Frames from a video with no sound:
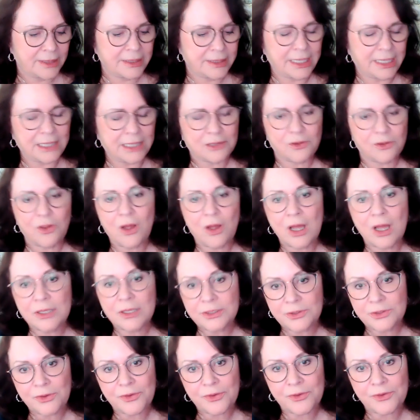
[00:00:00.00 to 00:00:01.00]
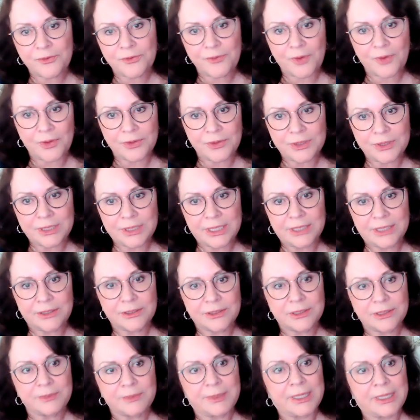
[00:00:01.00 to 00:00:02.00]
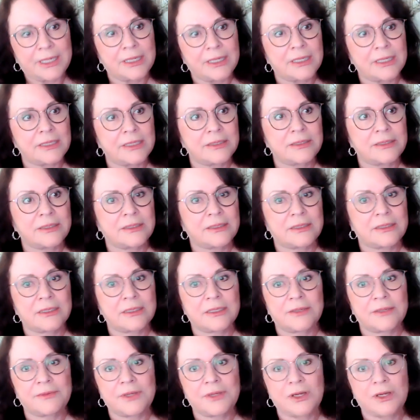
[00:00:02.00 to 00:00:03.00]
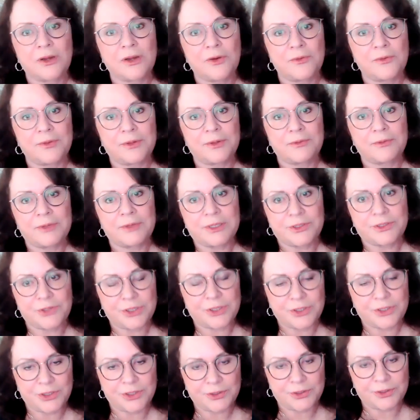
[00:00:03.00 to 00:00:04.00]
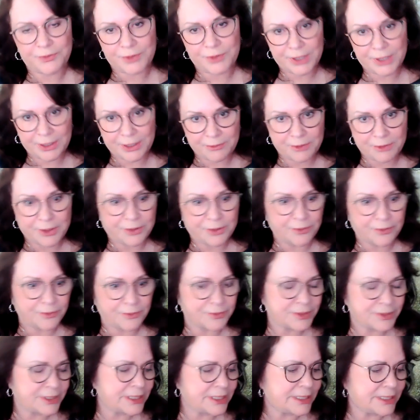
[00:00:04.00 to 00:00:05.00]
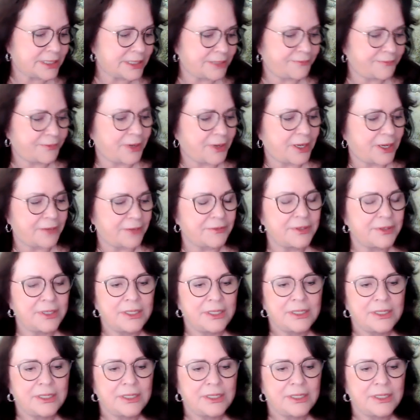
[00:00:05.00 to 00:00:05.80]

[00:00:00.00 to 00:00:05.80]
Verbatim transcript: they had lost all their volunteers because uh, the COVID restrictions anyone over 65.